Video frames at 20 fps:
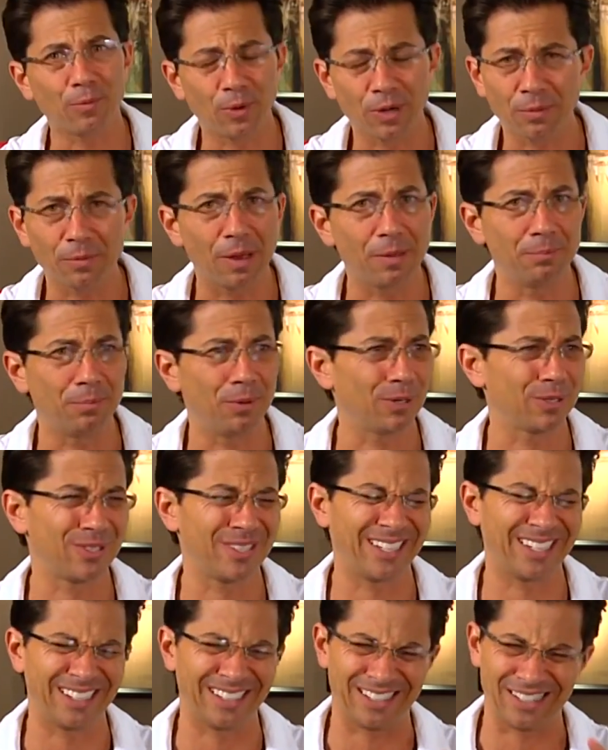one of my books
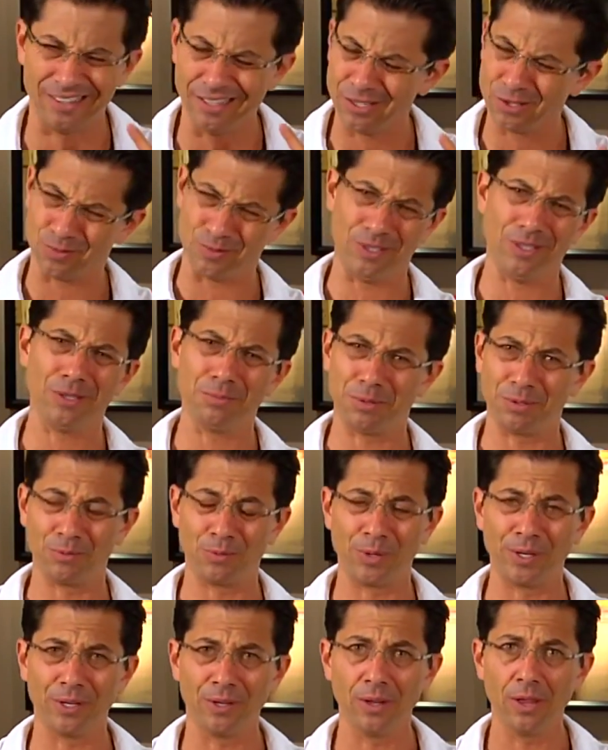thinking, can this really be
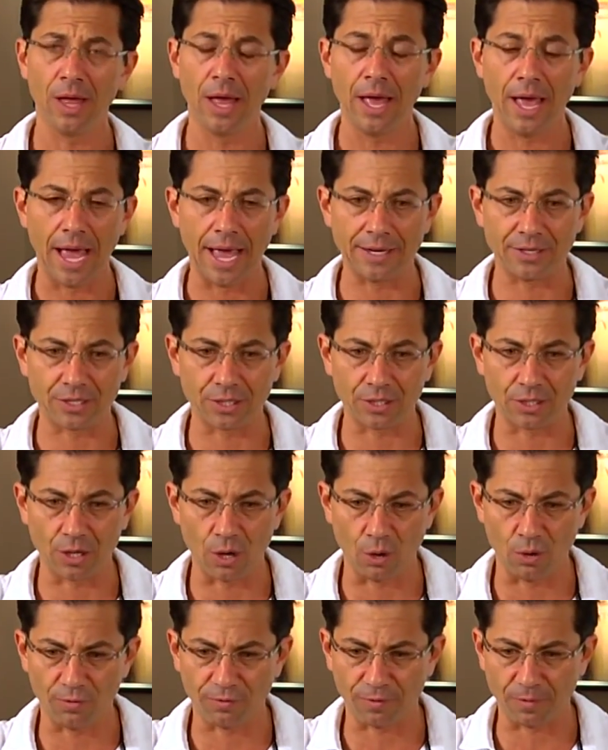real? And to
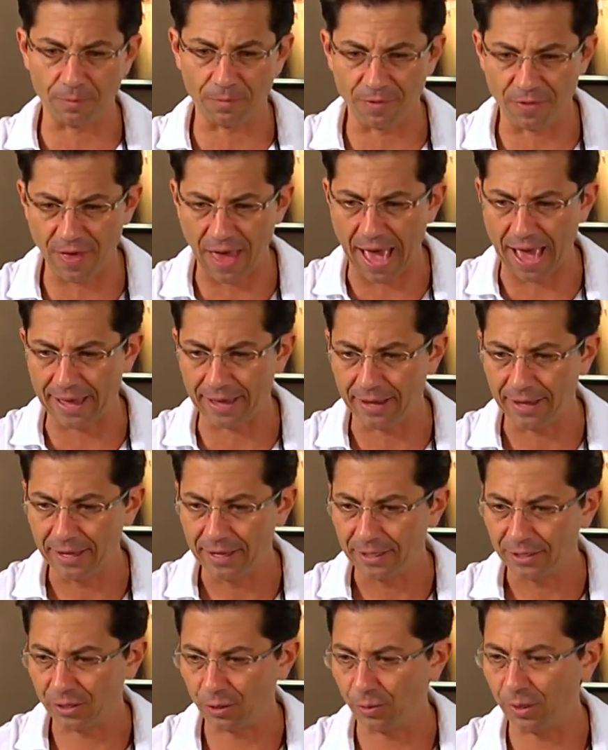go from that
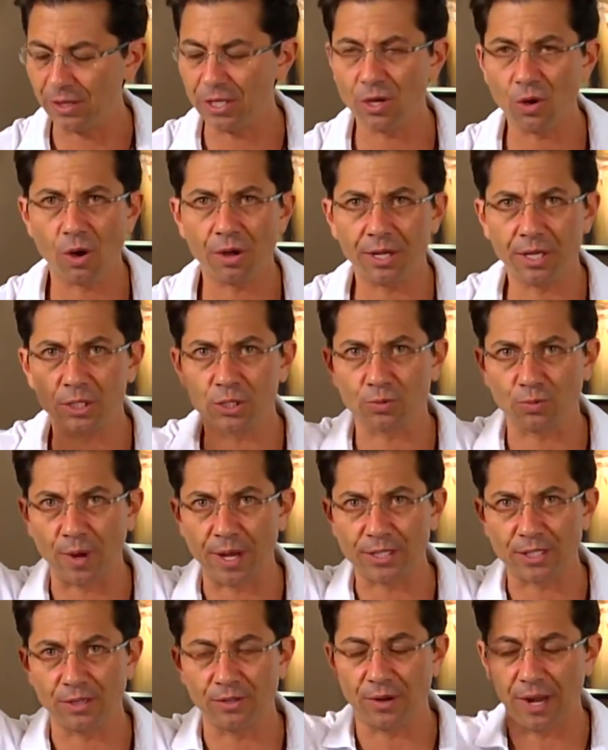to in the audience
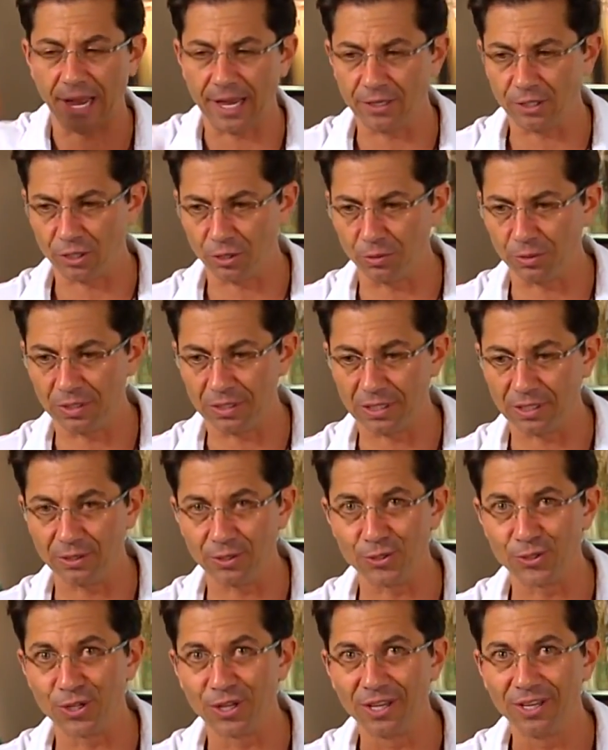raising their hand doing
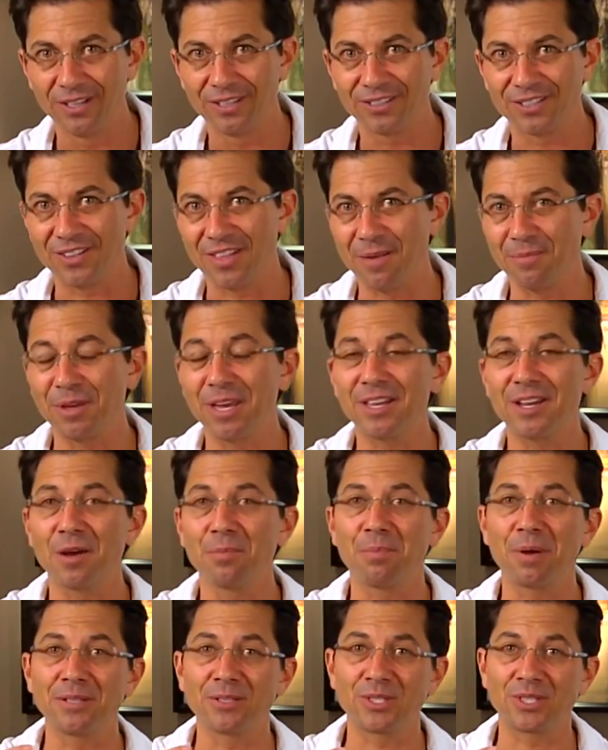deals to them getting
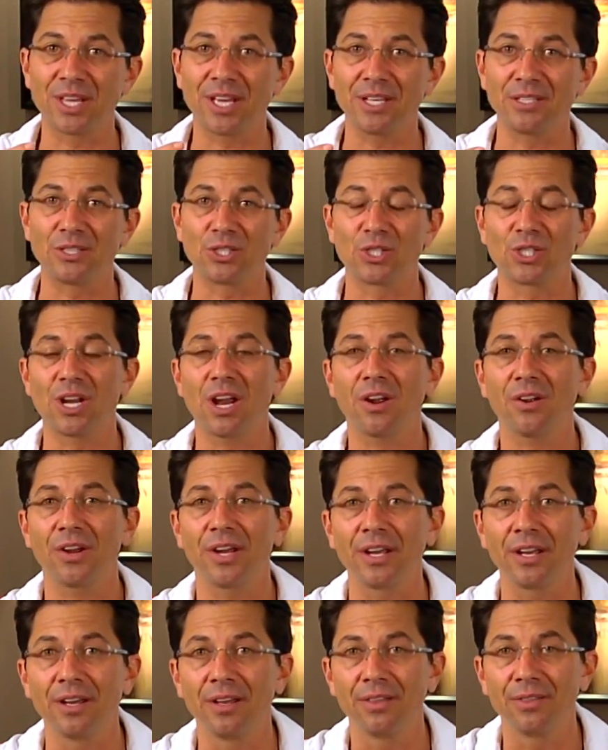up on stage
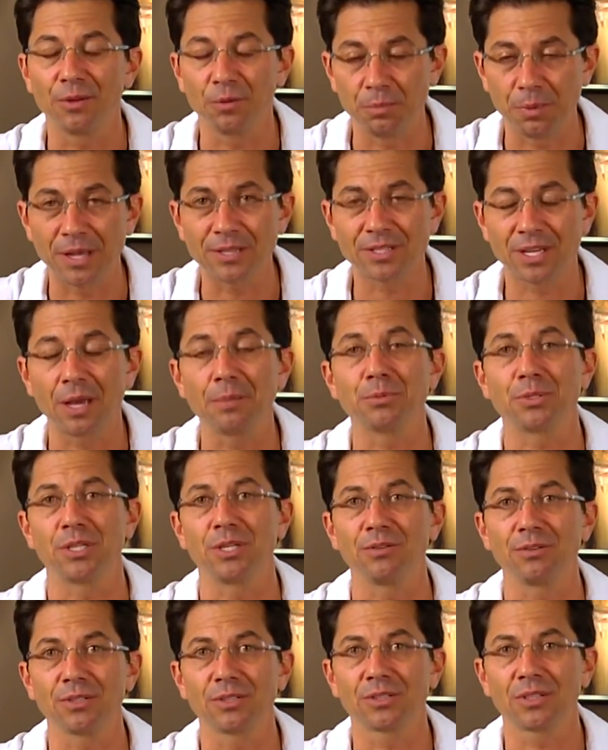sharing their best kept
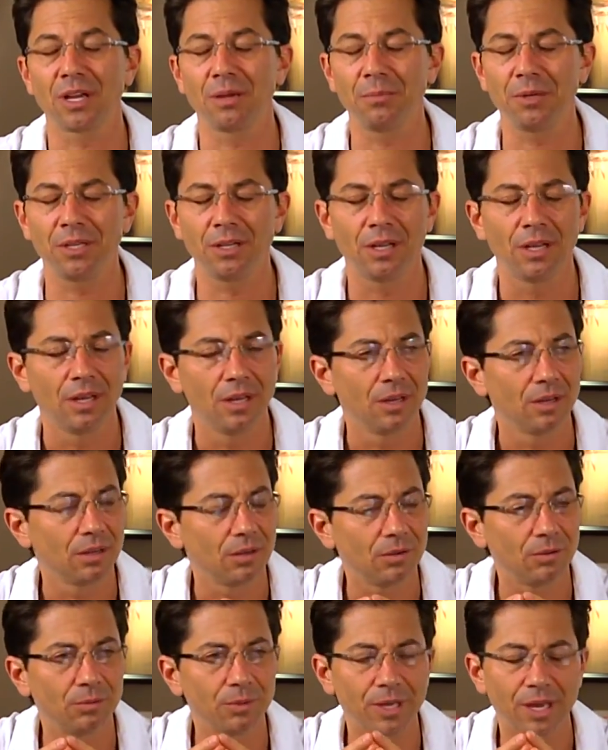secrets. I mean,
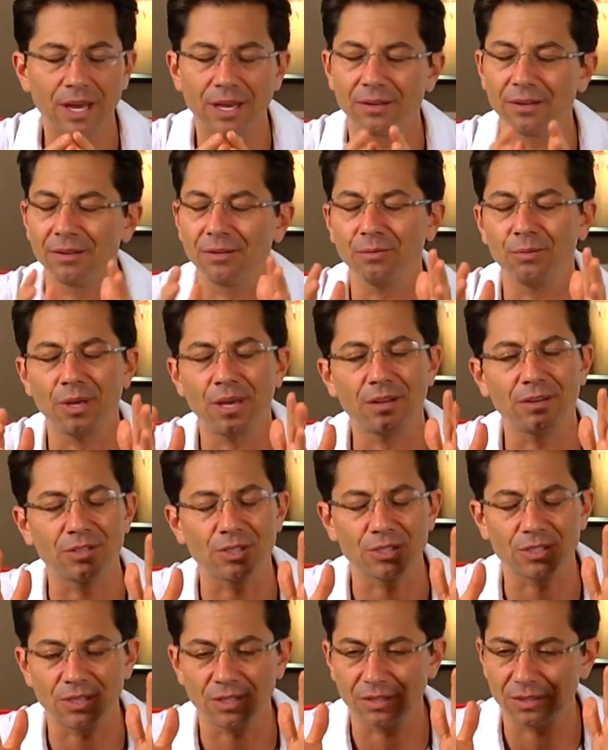we had
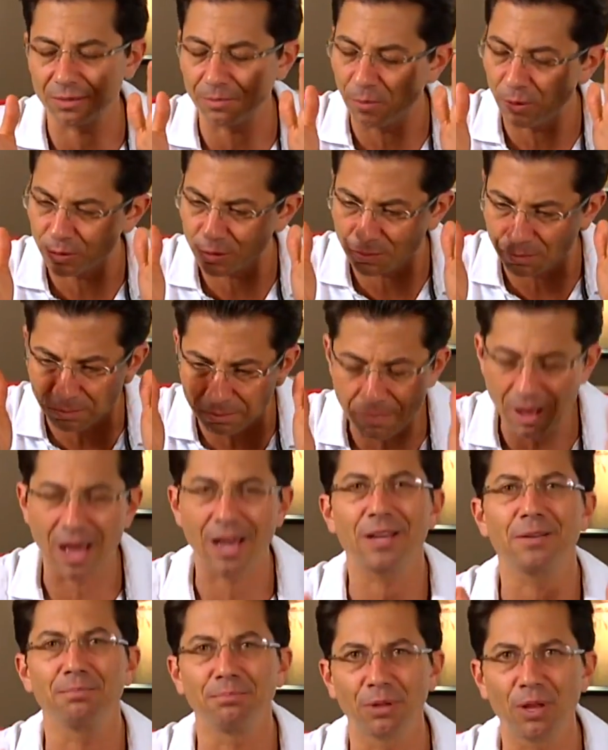just the most
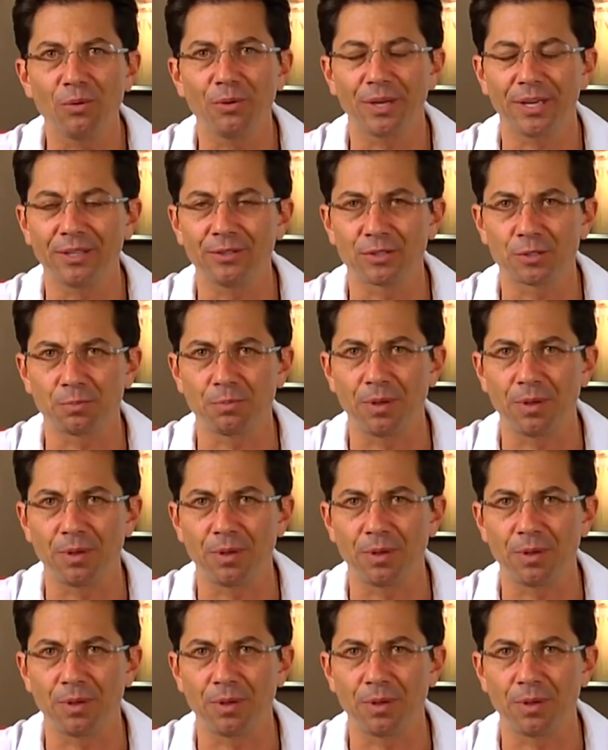mind-blowing,